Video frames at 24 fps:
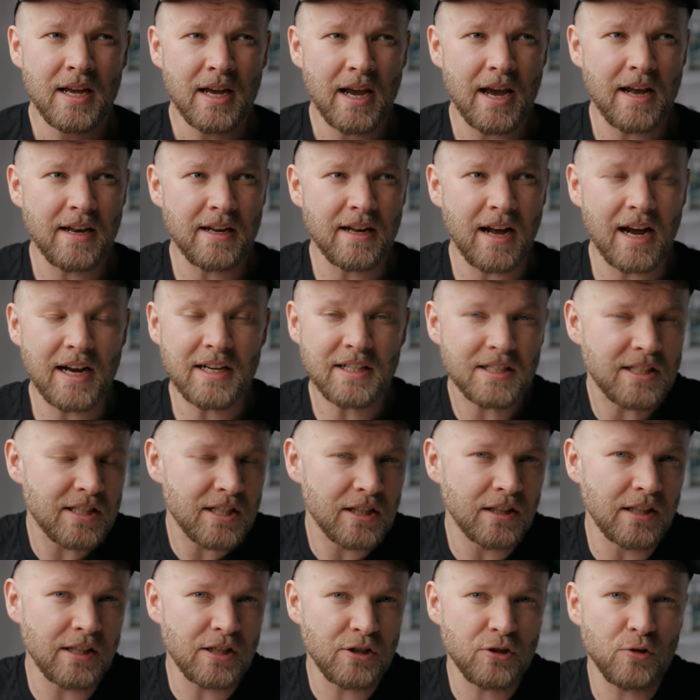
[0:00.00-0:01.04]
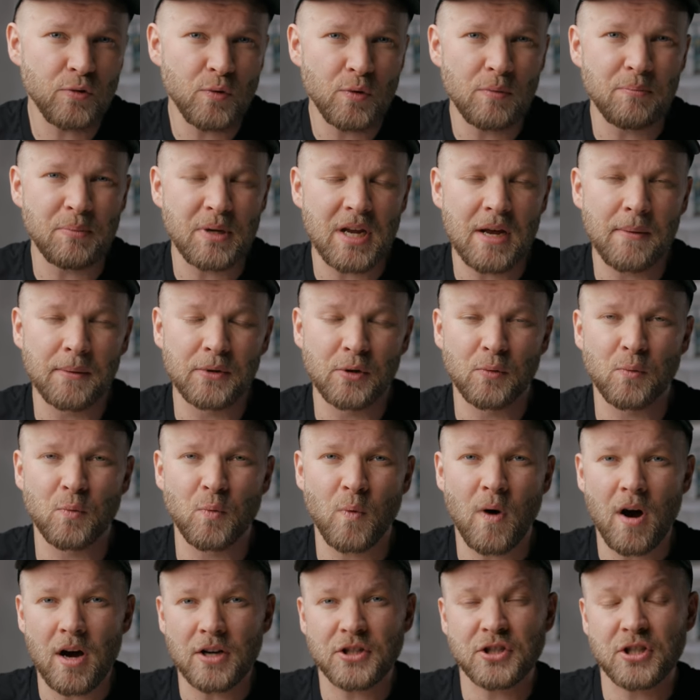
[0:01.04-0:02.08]
And ideally, you would be able to
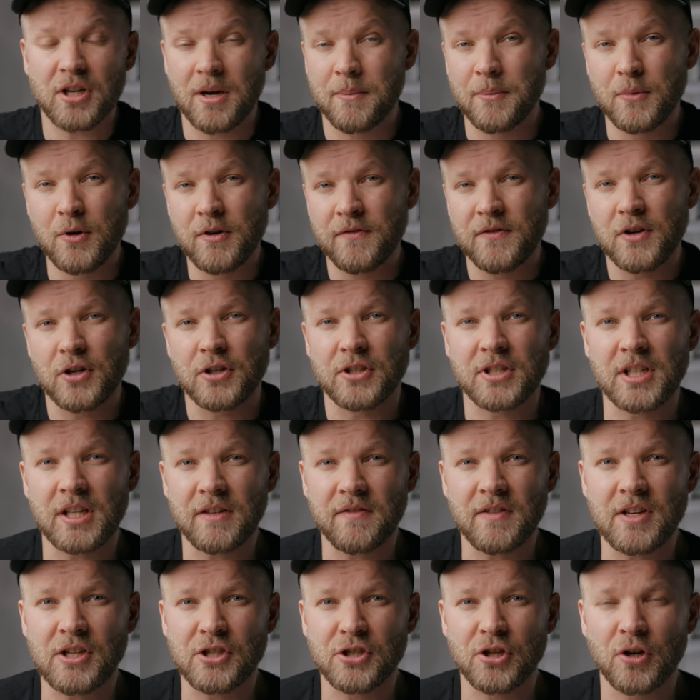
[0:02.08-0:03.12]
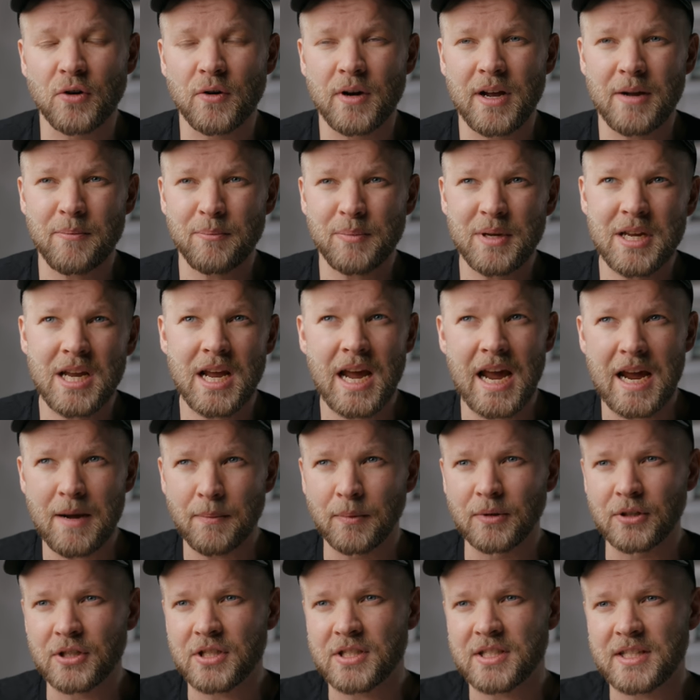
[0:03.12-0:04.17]
watch a movie or TV show and be
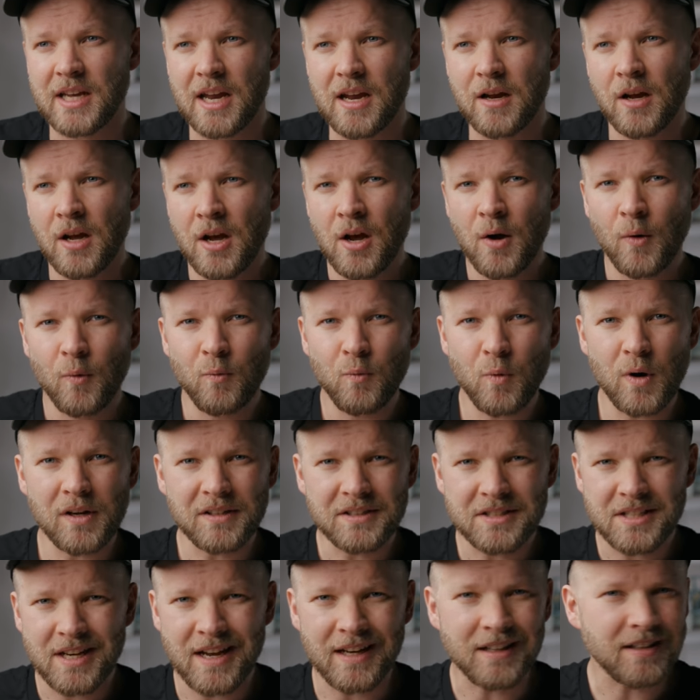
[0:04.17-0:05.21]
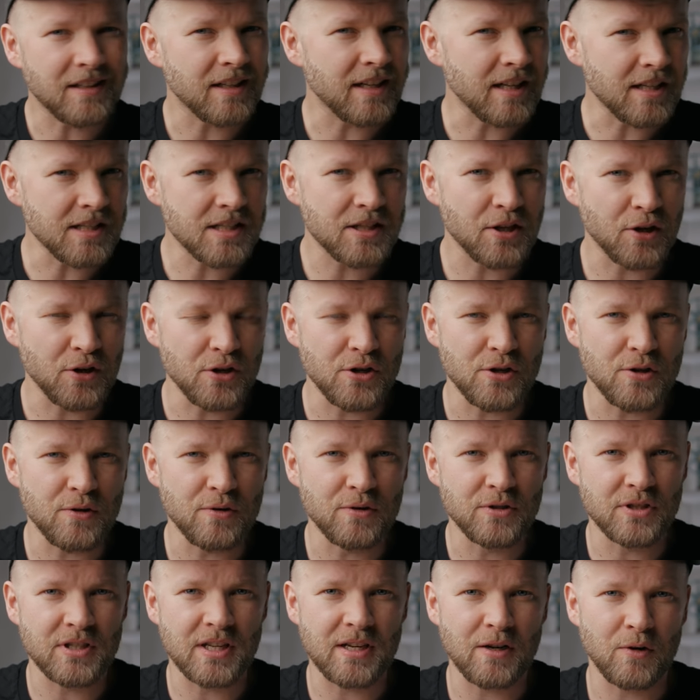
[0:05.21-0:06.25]
able to say what techniques they're
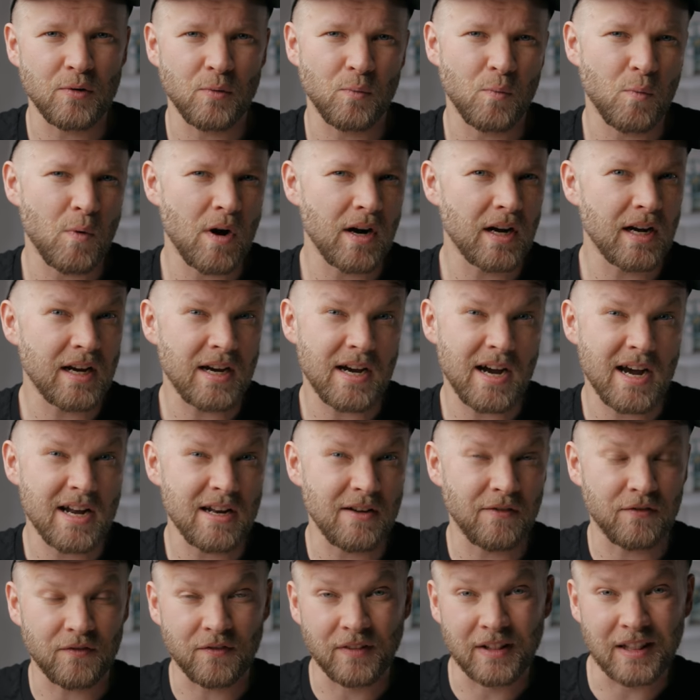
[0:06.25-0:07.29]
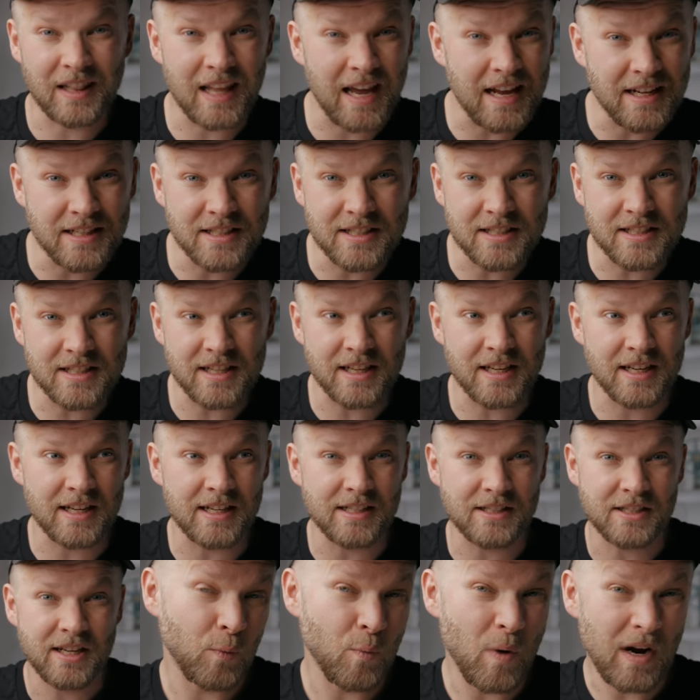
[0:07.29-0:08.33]
using, what kind of
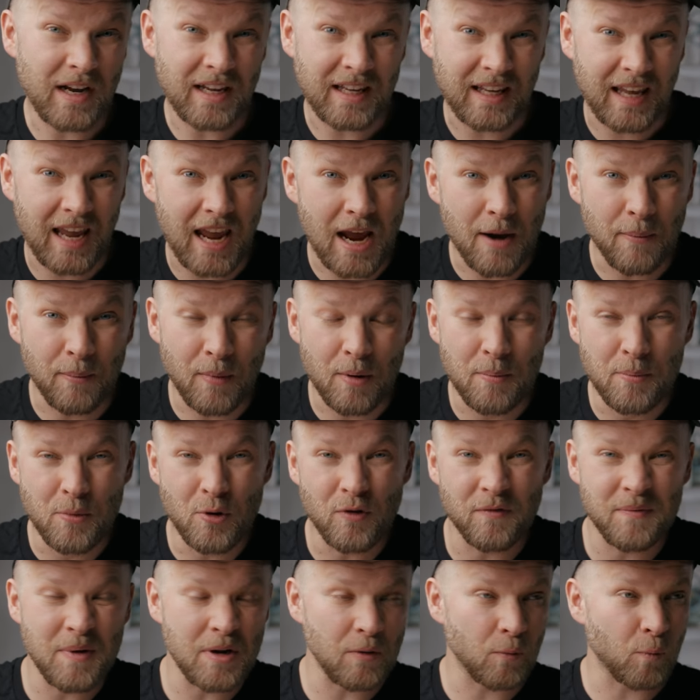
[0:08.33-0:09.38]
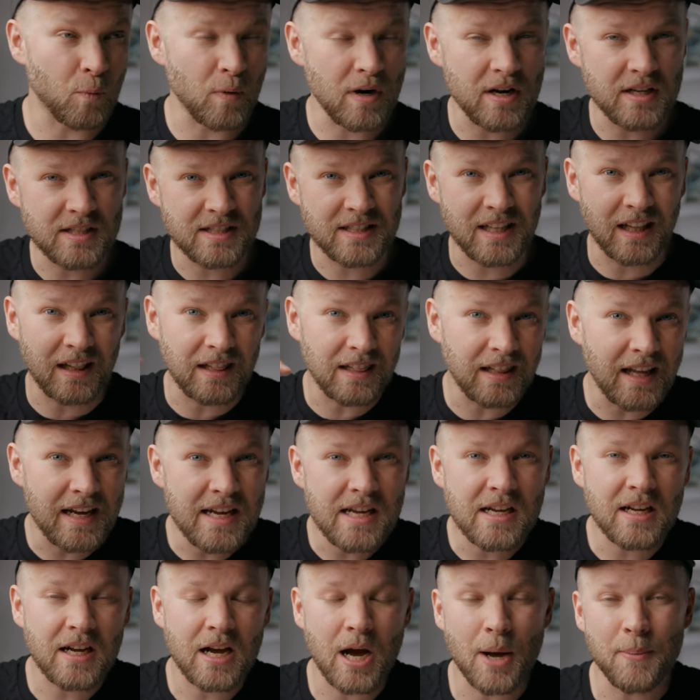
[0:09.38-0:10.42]
lenses, what camera movement movement, where's the
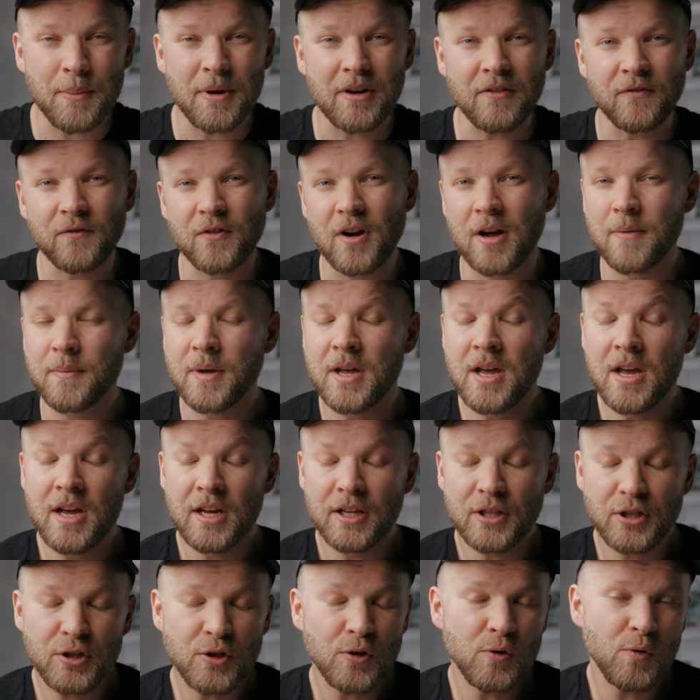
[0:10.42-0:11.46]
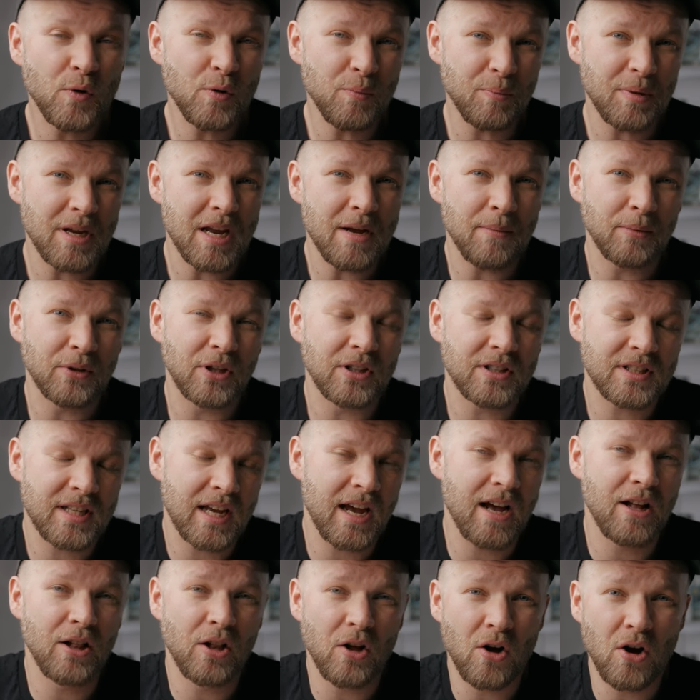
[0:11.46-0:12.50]
light coming from. You would be able to
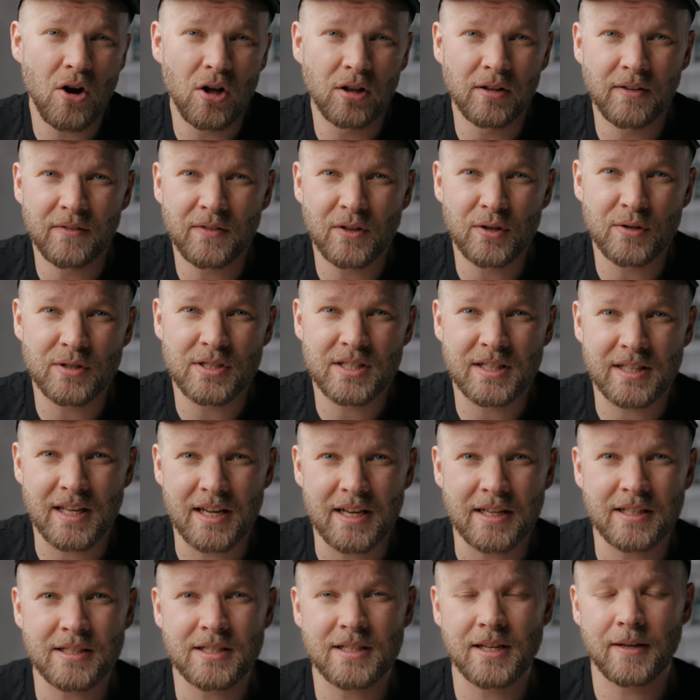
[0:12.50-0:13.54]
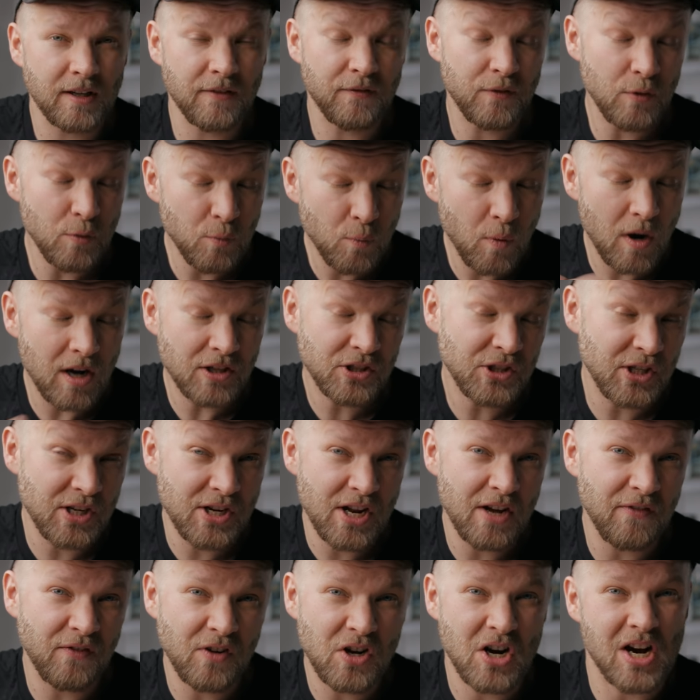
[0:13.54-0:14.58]
tell all of those things. If you watch
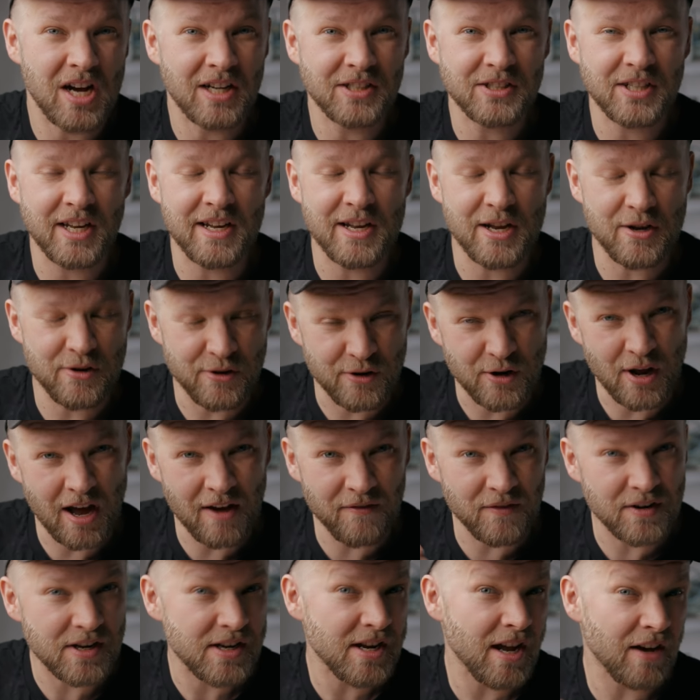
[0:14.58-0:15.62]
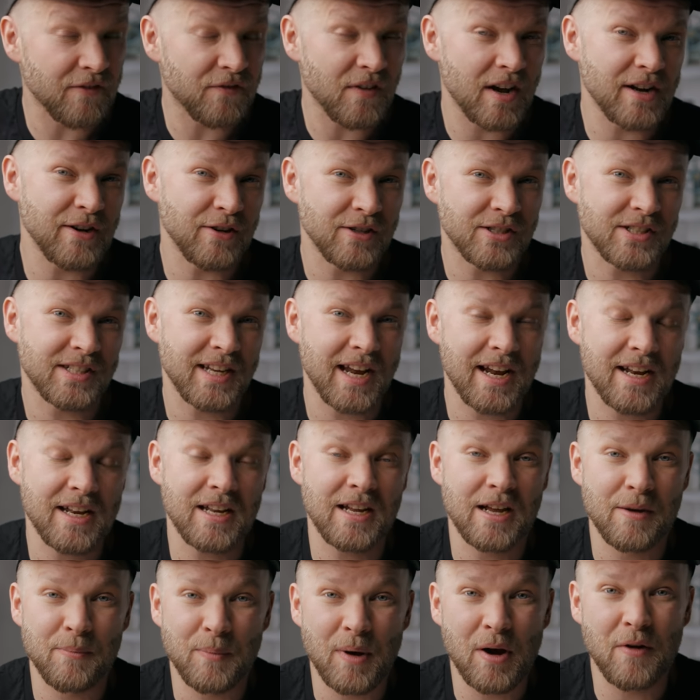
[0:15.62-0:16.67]
enough content and you have enough
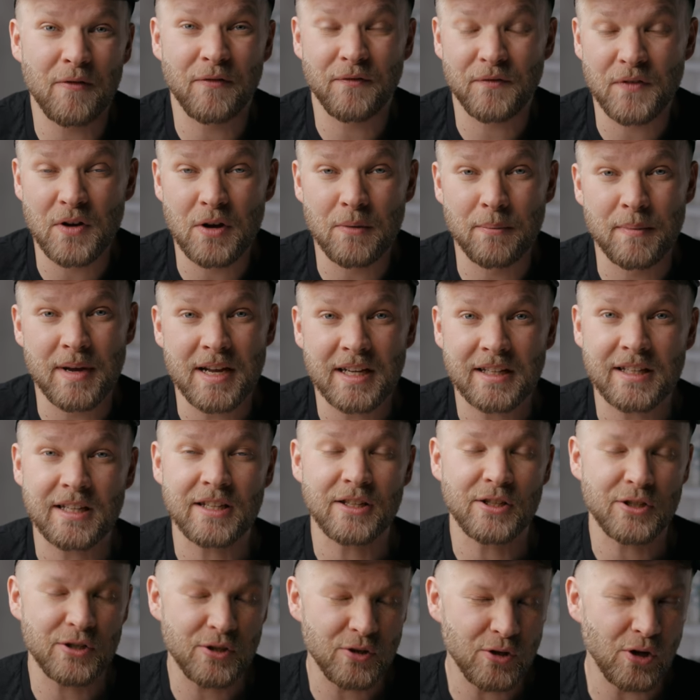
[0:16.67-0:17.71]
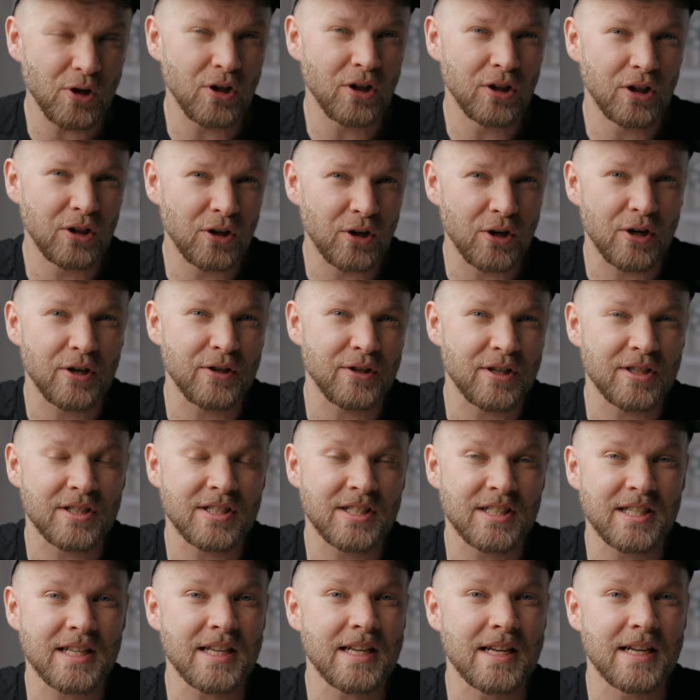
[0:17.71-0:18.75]
understanding about filmmaking, you'll learn to
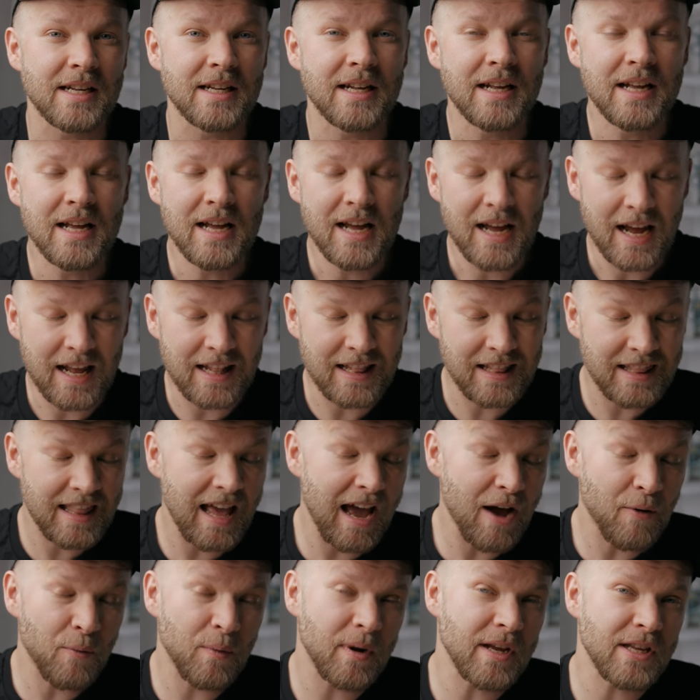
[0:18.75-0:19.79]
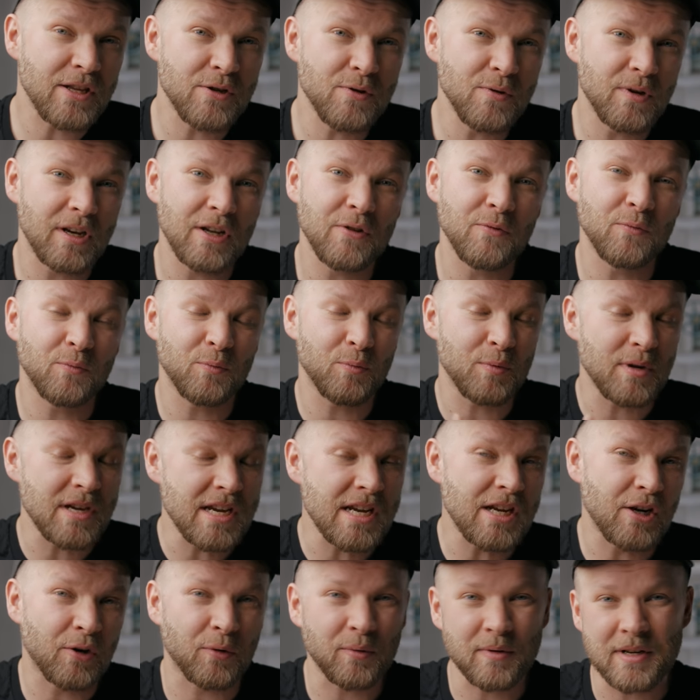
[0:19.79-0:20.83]
see it and that way you can
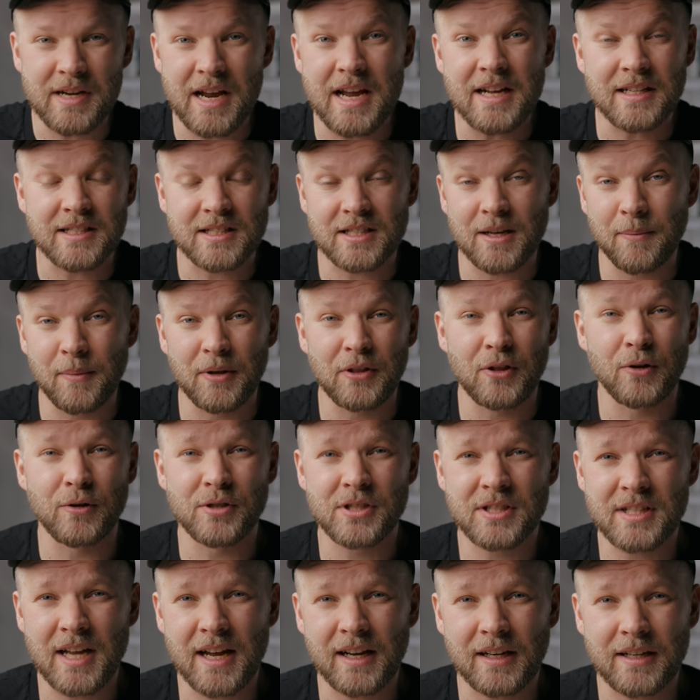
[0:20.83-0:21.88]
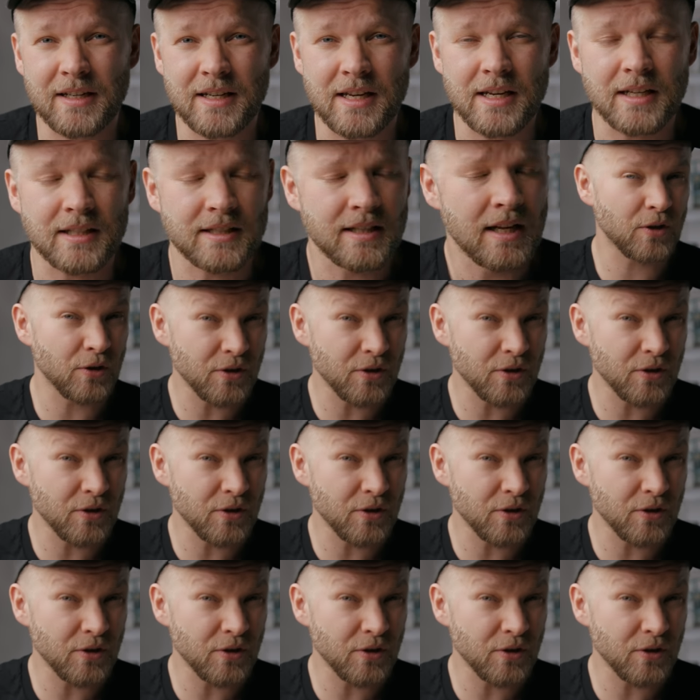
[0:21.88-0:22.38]
recreate some of those techniques.